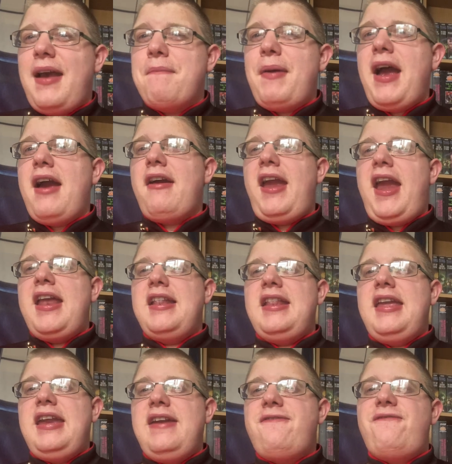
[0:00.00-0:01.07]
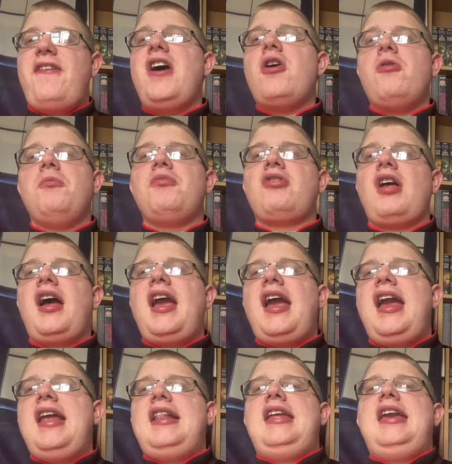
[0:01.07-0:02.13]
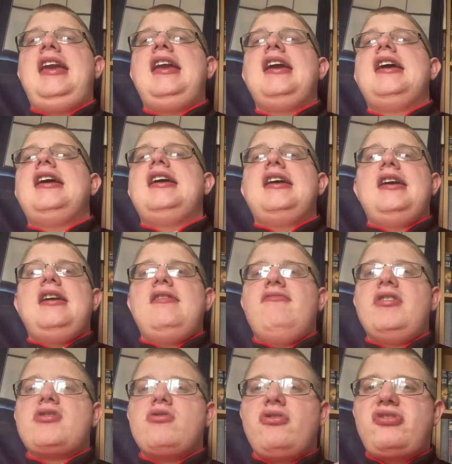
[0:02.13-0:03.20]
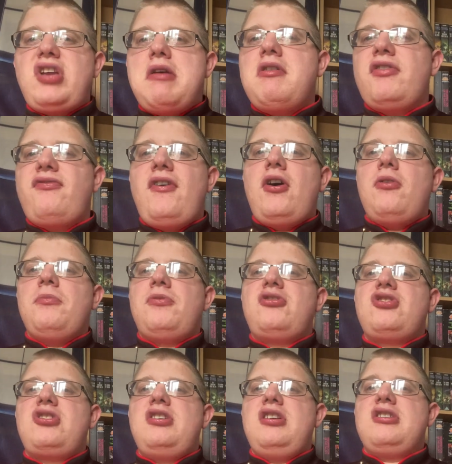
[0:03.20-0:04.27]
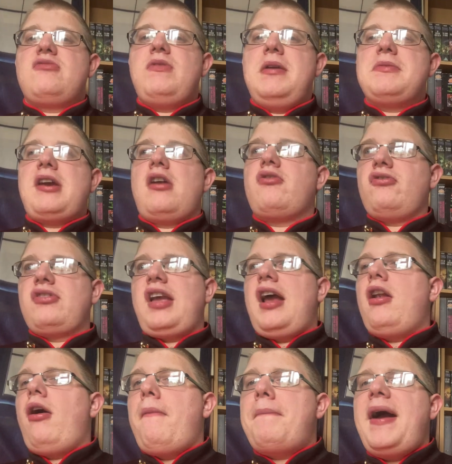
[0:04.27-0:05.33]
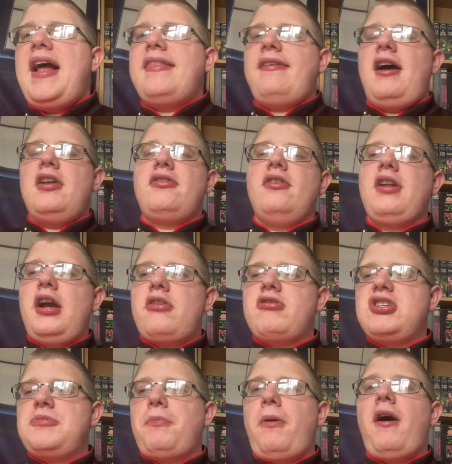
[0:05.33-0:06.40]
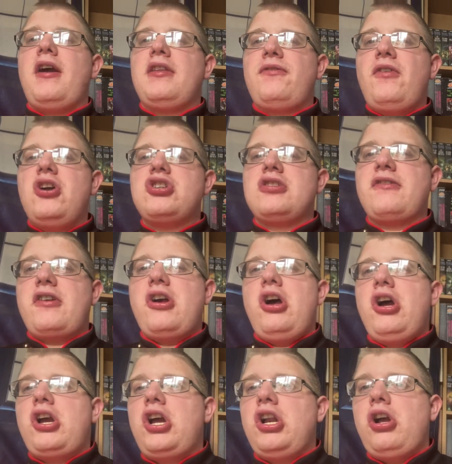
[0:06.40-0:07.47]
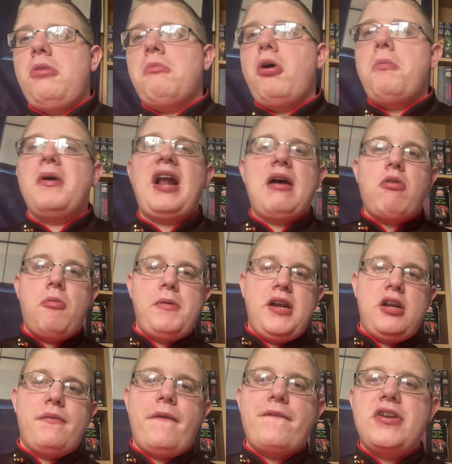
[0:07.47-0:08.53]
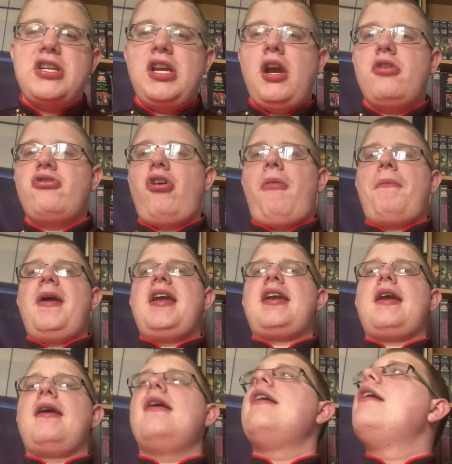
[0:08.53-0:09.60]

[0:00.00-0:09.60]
get better in the films, like in the original series films. William Shatner does get a lot better. I do like Chris Pine's version of Kirk a lot more, but that will be another video topic.